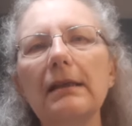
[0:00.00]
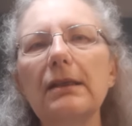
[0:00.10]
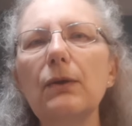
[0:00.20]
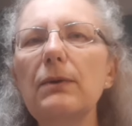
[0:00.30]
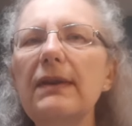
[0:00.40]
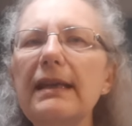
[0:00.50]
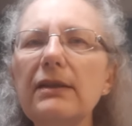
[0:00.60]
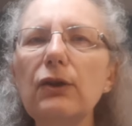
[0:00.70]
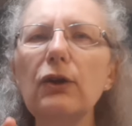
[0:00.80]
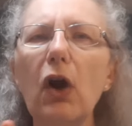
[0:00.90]
so
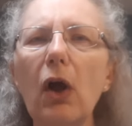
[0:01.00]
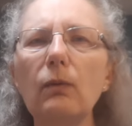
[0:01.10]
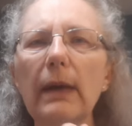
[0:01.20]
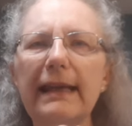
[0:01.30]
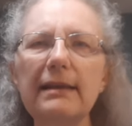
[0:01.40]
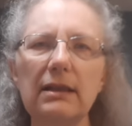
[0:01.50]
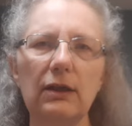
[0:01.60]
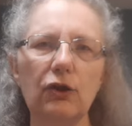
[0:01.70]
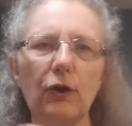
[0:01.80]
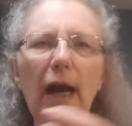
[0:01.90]
these are all ways to
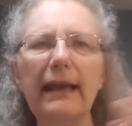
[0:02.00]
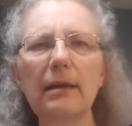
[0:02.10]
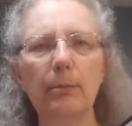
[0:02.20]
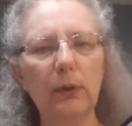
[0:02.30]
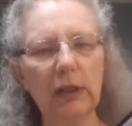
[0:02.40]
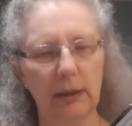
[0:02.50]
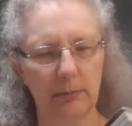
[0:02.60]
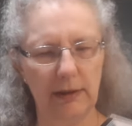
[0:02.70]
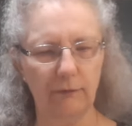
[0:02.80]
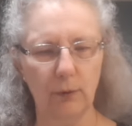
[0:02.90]
try a book
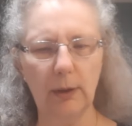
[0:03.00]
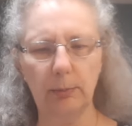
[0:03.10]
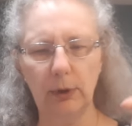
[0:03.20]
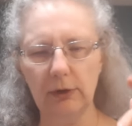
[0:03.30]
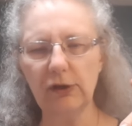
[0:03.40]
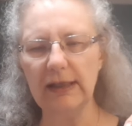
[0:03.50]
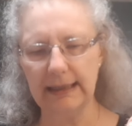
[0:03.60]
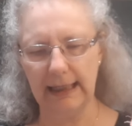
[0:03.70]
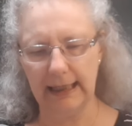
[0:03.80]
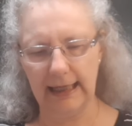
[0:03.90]
before
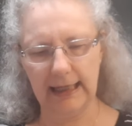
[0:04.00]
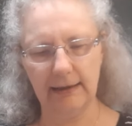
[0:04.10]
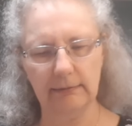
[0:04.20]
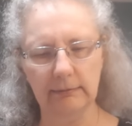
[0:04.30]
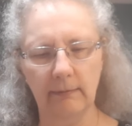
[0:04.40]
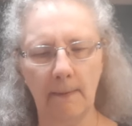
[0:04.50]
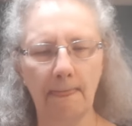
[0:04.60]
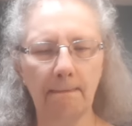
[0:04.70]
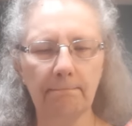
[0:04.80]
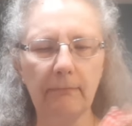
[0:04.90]
purchasing it.
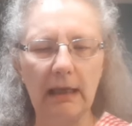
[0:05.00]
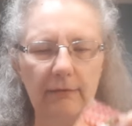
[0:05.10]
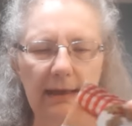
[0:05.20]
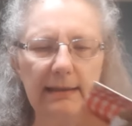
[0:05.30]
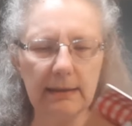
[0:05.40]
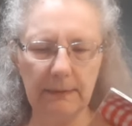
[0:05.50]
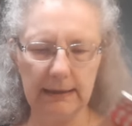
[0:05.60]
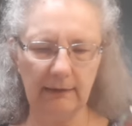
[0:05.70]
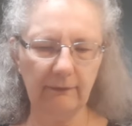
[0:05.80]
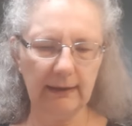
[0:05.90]
These
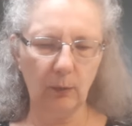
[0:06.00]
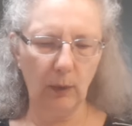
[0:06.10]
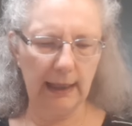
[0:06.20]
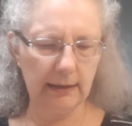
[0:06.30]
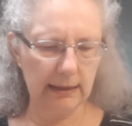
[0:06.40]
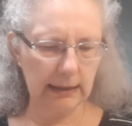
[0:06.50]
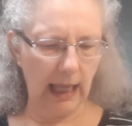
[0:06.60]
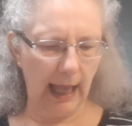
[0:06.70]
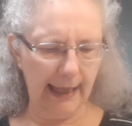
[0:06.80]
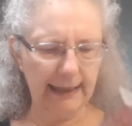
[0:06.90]
specific ones, I